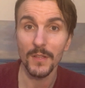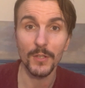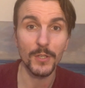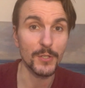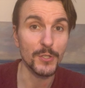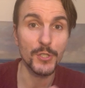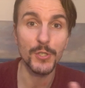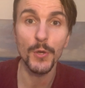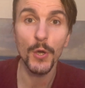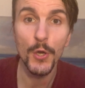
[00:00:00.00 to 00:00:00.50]

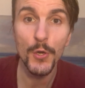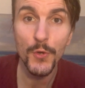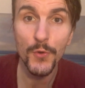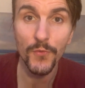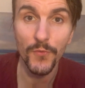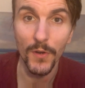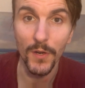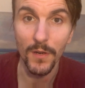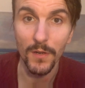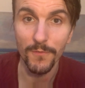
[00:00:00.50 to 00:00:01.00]
Could you
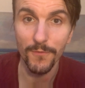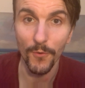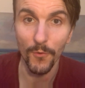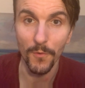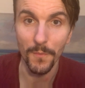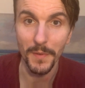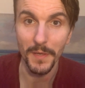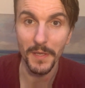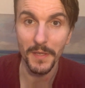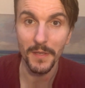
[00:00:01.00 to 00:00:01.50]
Hoover
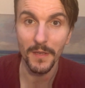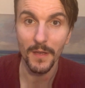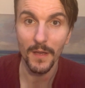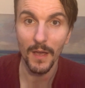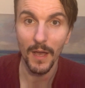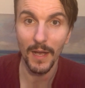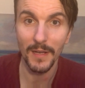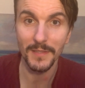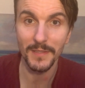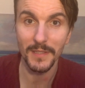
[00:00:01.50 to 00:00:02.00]
for me?
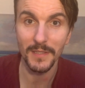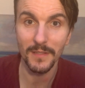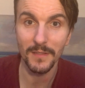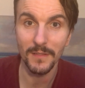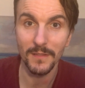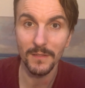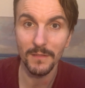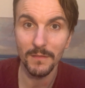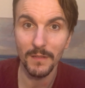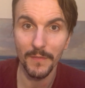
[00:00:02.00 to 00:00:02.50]
As
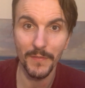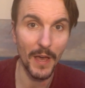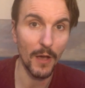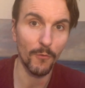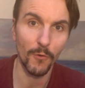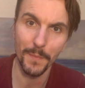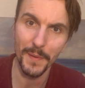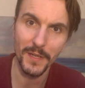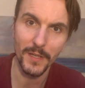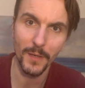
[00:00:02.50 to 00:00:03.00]
in, that
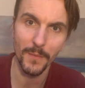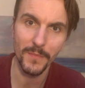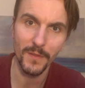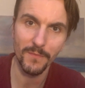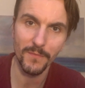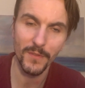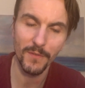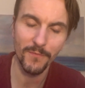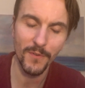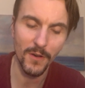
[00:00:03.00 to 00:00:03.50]
will become
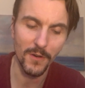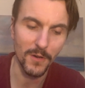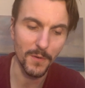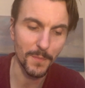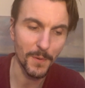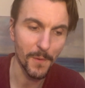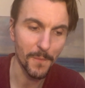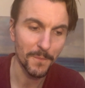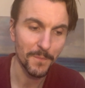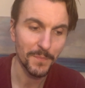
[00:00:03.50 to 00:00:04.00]
the
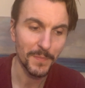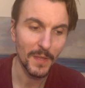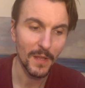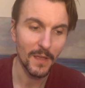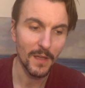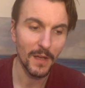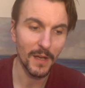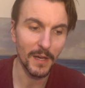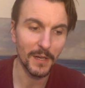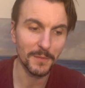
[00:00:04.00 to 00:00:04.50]
verb.
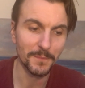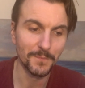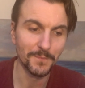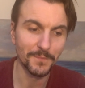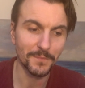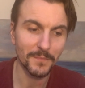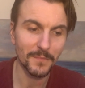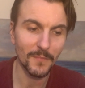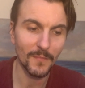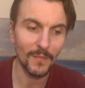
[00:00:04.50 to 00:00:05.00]

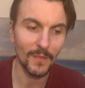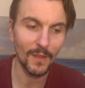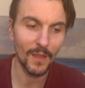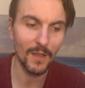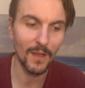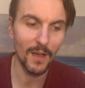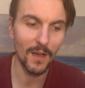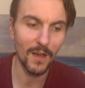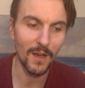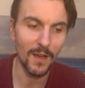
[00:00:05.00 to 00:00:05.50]
And
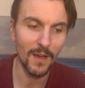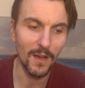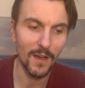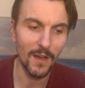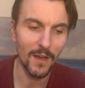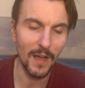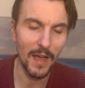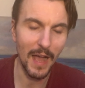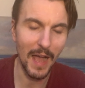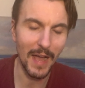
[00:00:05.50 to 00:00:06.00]

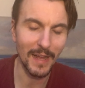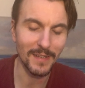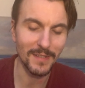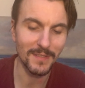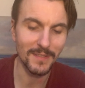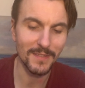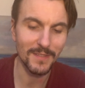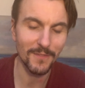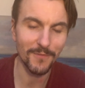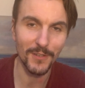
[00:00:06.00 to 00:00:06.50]

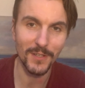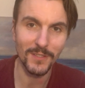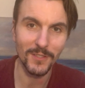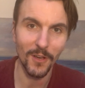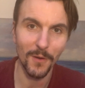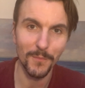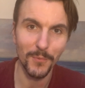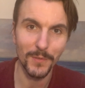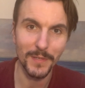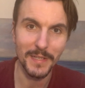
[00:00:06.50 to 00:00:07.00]
for
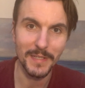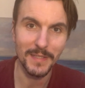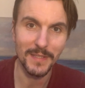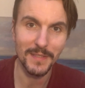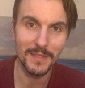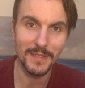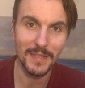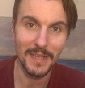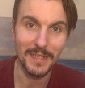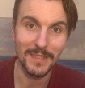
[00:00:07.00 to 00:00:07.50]
example,
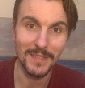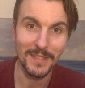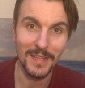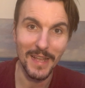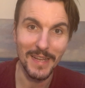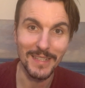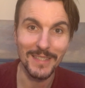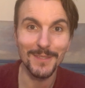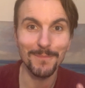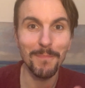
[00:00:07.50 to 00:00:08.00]

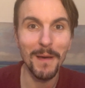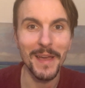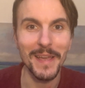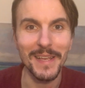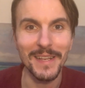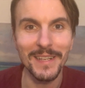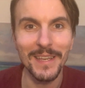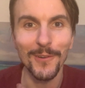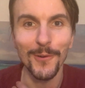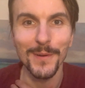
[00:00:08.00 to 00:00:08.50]
in
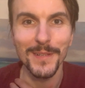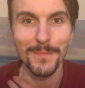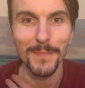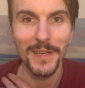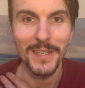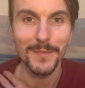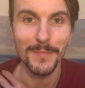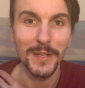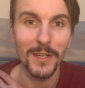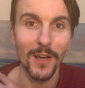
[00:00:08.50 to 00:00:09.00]
Spain, it always
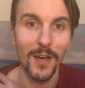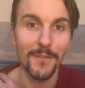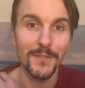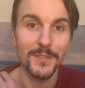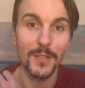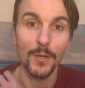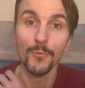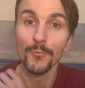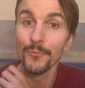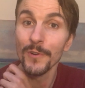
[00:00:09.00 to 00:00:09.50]
makes me laugh.
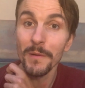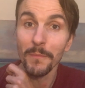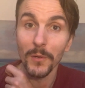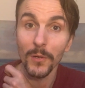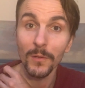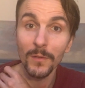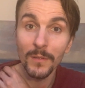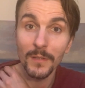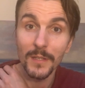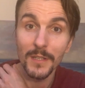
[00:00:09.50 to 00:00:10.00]
So
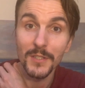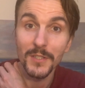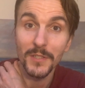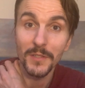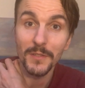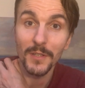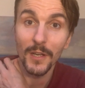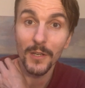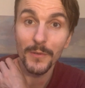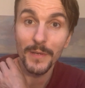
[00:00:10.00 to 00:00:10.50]
Rimmel, as you
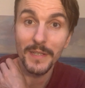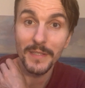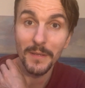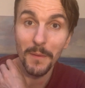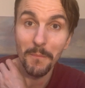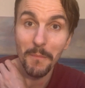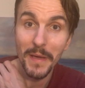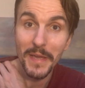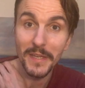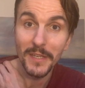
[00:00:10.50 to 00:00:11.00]
know, is a
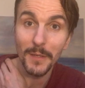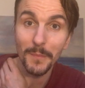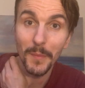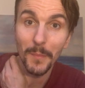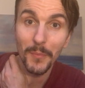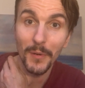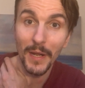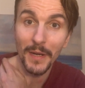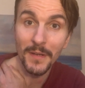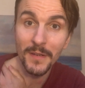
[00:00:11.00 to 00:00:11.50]
makeup
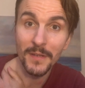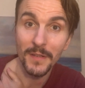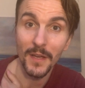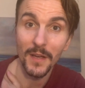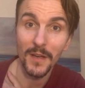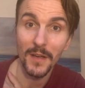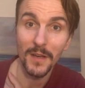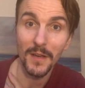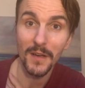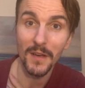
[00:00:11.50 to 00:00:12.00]
brand.
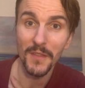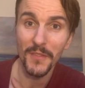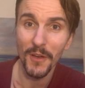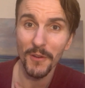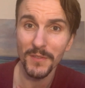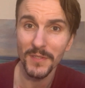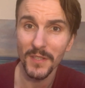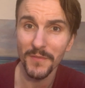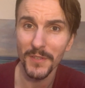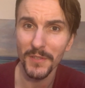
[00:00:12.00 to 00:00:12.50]

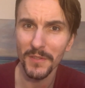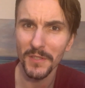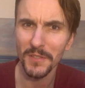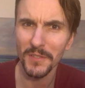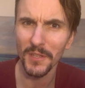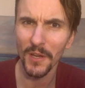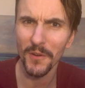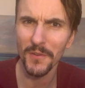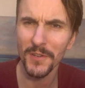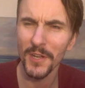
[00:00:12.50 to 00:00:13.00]
Those of you that
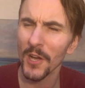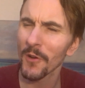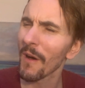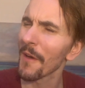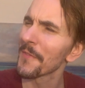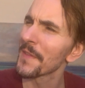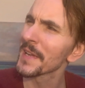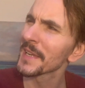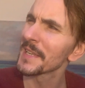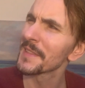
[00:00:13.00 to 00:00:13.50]
don't know, I
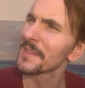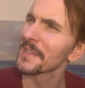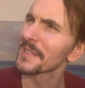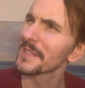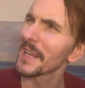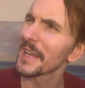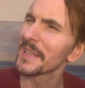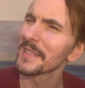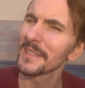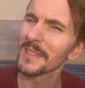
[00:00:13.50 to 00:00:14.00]
think in the
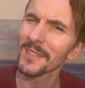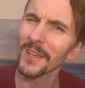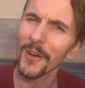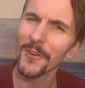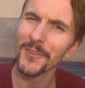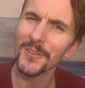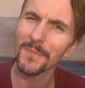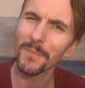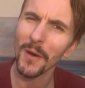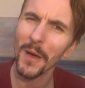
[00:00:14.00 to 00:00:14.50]
States it's
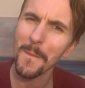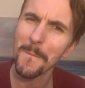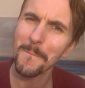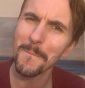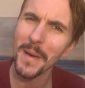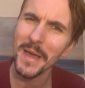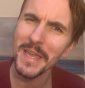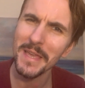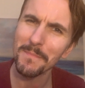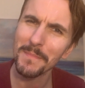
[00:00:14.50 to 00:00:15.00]
owned by
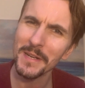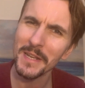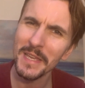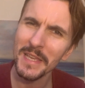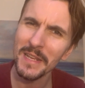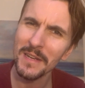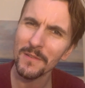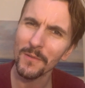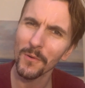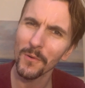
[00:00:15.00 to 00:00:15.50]

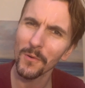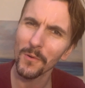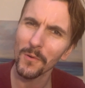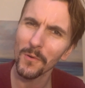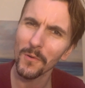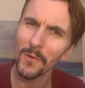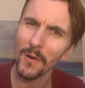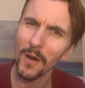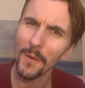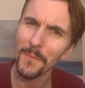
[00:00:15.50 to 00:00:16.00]
Maybelline,
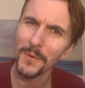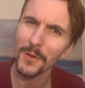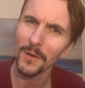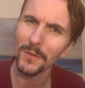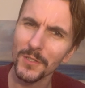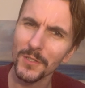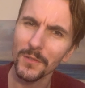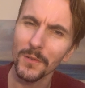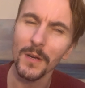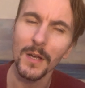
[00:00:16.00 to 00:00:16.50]
or I'm
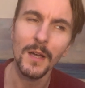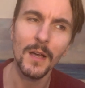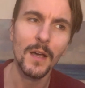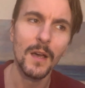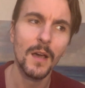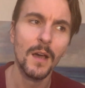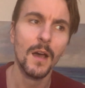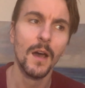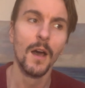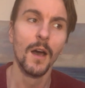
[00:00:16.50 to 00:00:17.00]
sure.
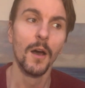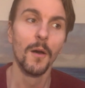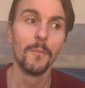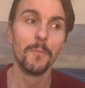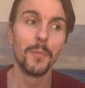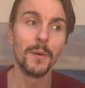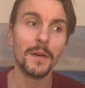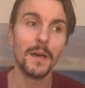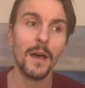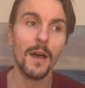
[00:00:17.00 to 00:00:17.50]

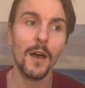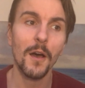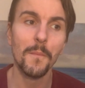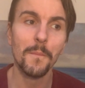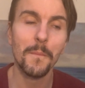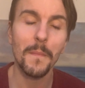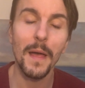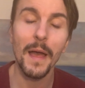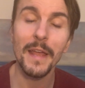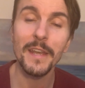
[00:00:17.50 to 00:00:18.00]
But
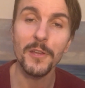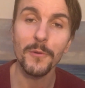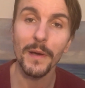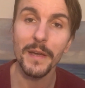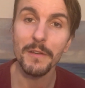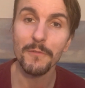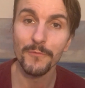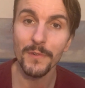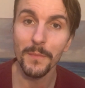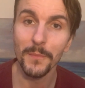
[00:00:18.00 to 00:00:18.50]

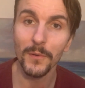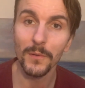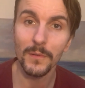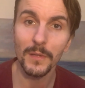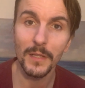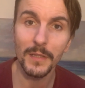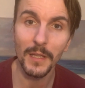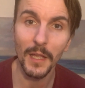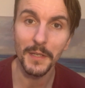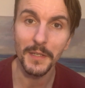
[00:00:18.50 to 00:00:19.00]
anyway, Rimmel
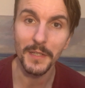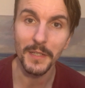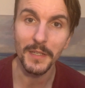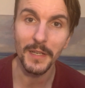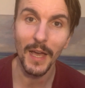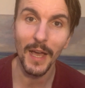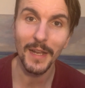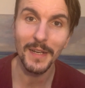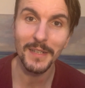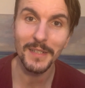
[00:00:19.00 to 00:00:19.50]
London,
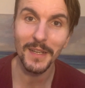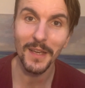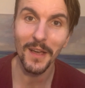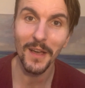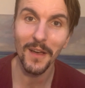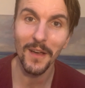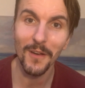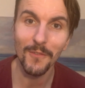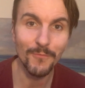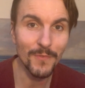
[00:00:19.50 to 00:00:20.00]
and
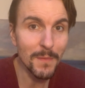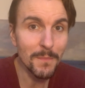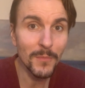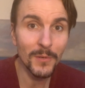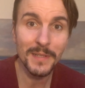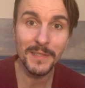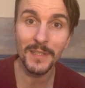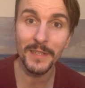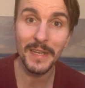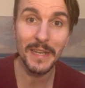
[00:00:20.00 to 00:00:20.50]

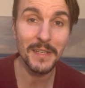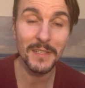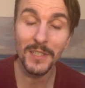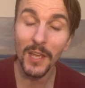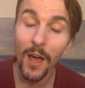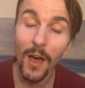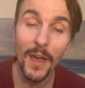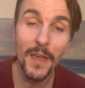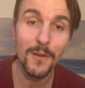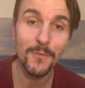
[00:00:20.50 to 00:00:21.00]
Rimmel is an
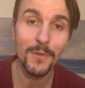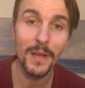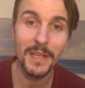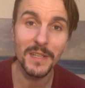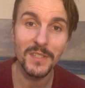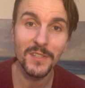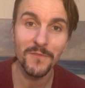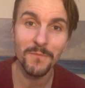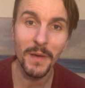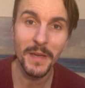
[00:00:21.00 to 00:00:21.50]
entire
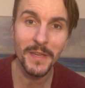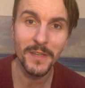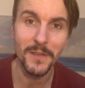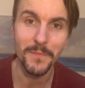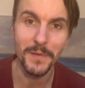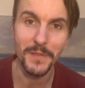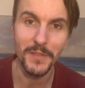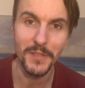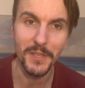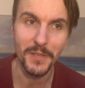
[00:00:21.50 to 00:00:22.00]
range of
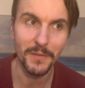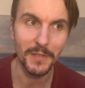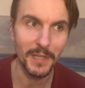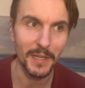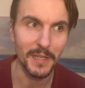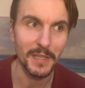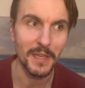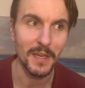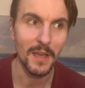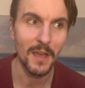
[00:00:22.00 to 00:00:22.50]
makeup in the
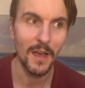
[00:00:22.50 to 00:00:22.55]
UK.